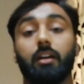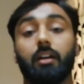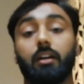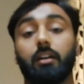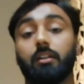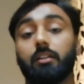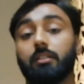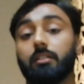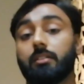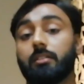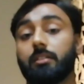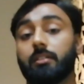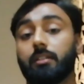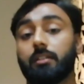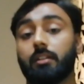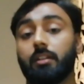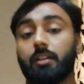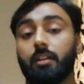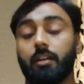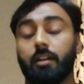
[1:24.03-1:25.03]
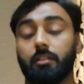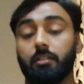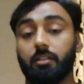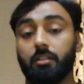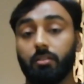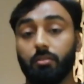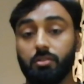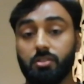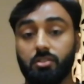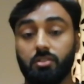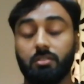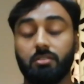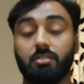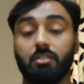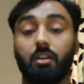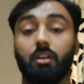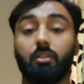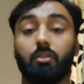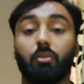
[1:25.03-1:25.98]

Uh, and the questions are